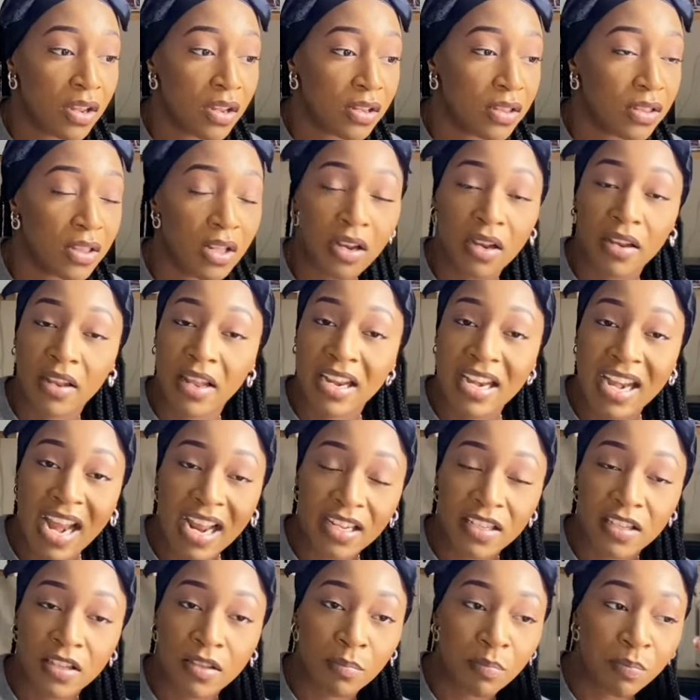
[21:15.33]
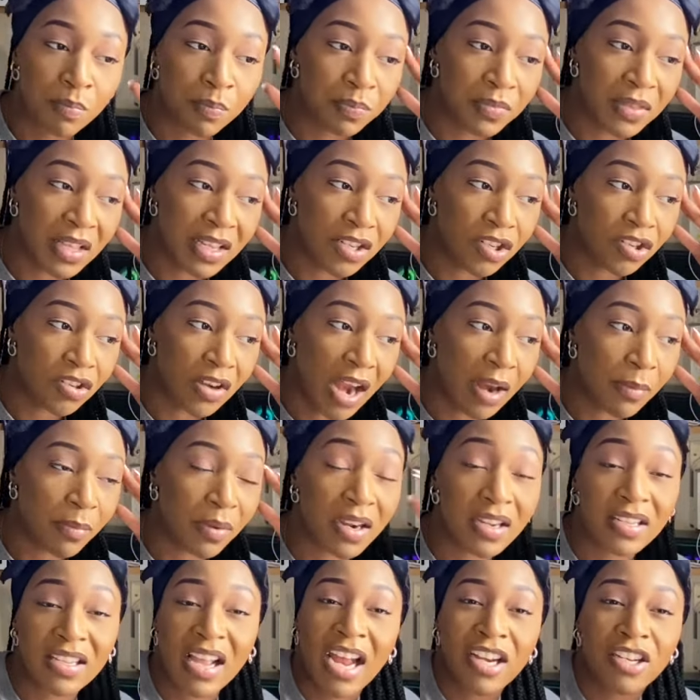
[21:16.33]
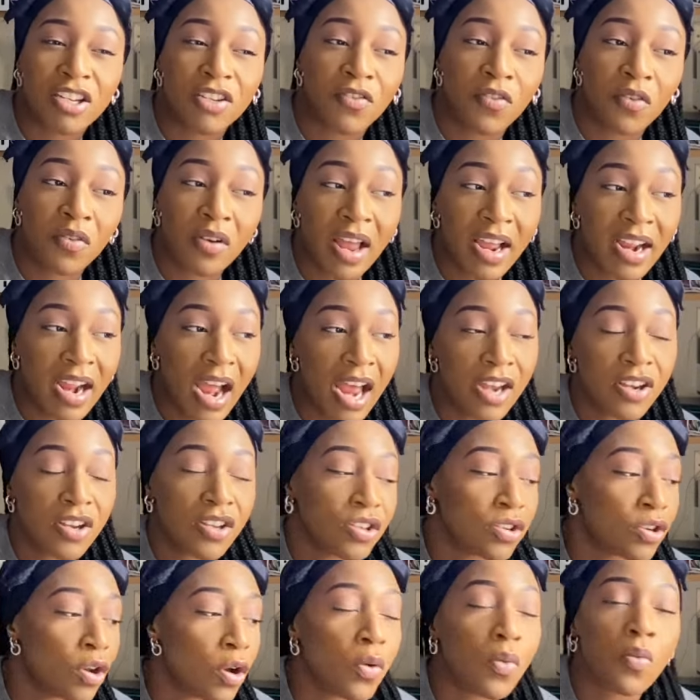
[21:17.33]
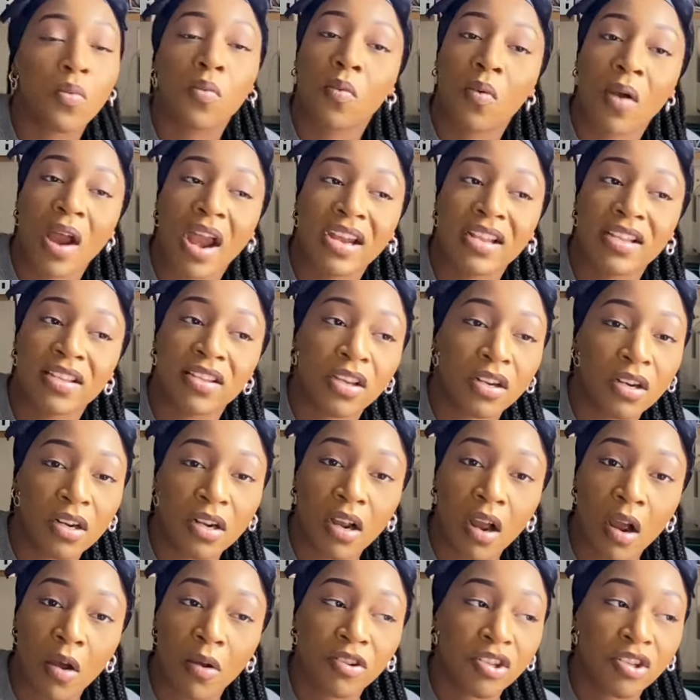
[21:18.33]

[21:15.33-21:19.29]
the next diss track, because I just feel like I just know where this is going to go.